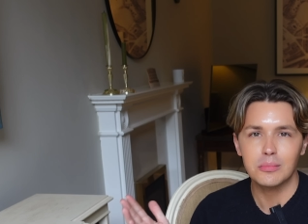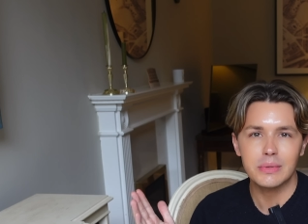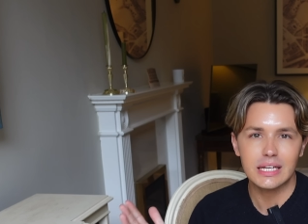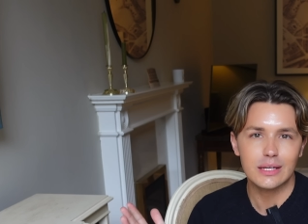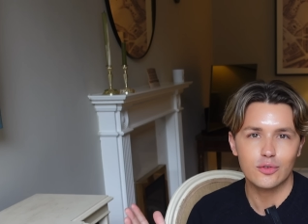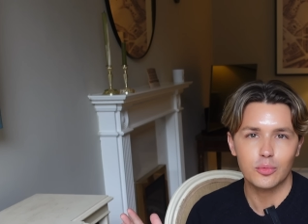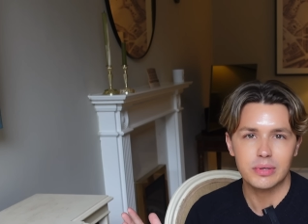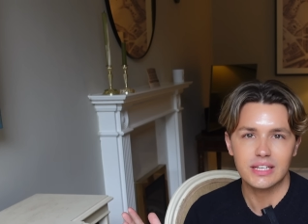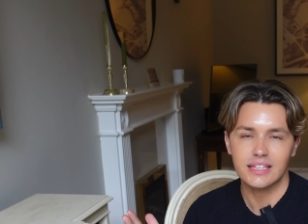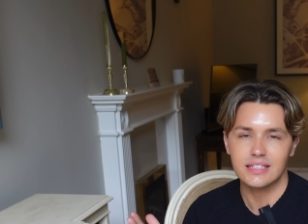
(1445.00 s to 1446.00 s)
meaningful
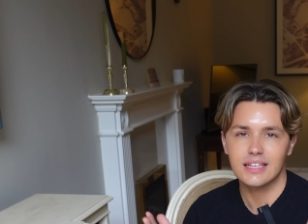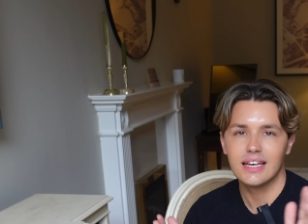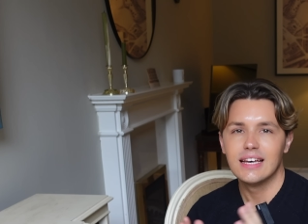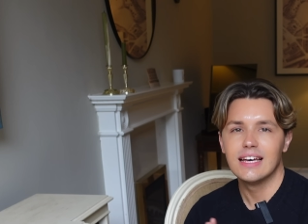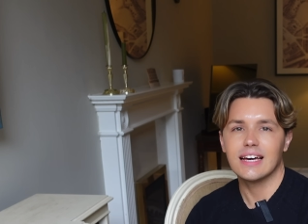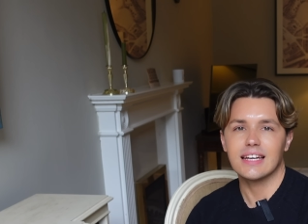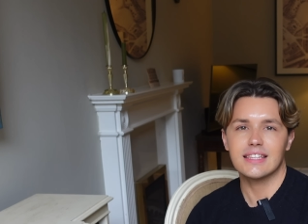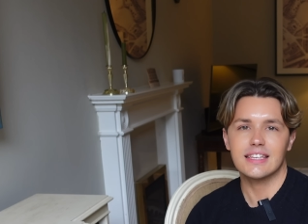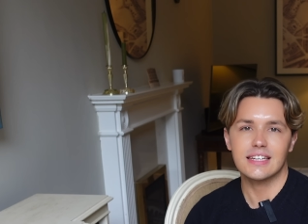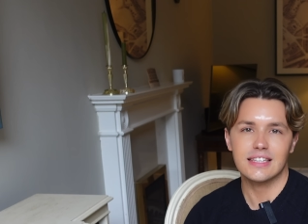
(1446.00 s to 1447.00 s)
piece. And I
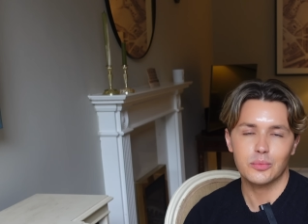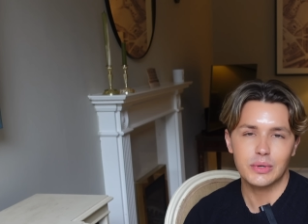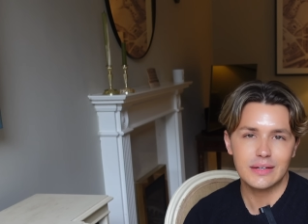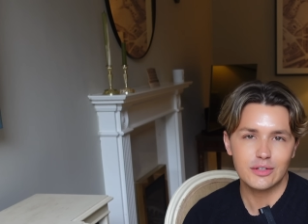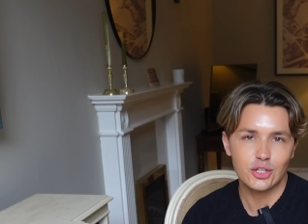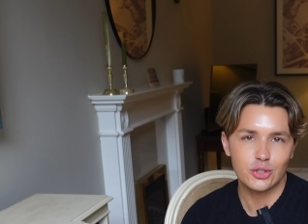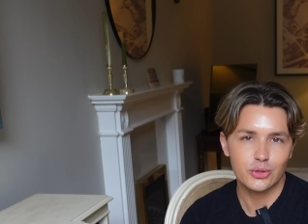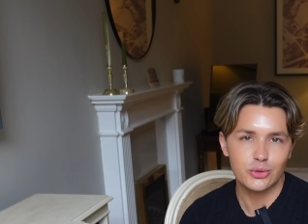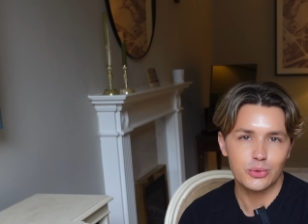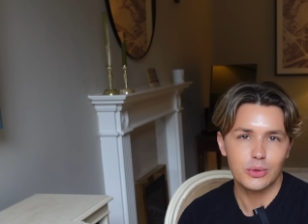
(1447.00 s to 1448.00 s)
think that whenever
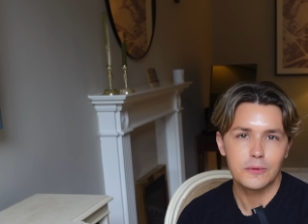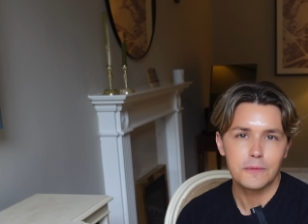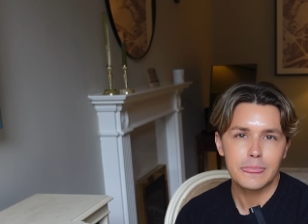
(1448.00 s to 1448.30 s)
you